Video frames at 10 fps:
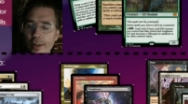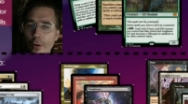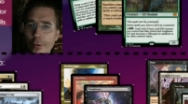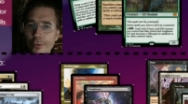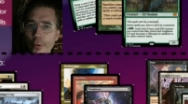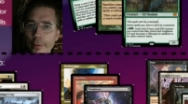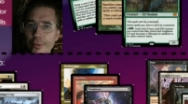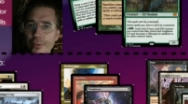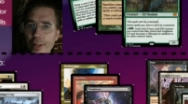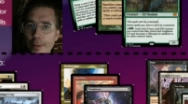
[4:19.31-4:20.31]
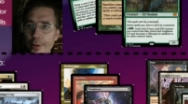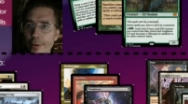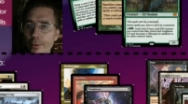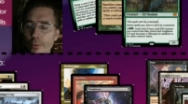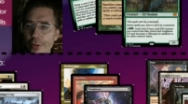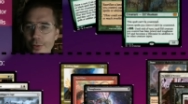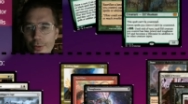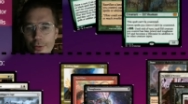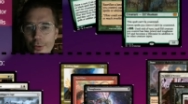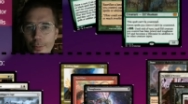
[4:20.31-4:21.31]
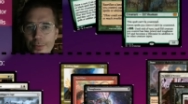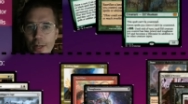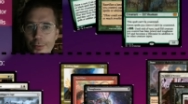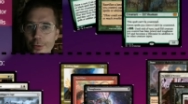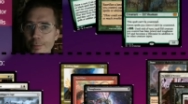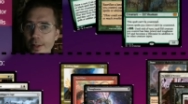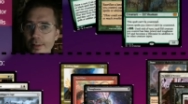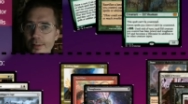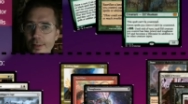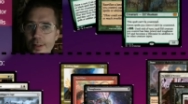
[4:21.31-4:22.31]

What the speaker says: Olosaurus Shepherd, which stops counterspells,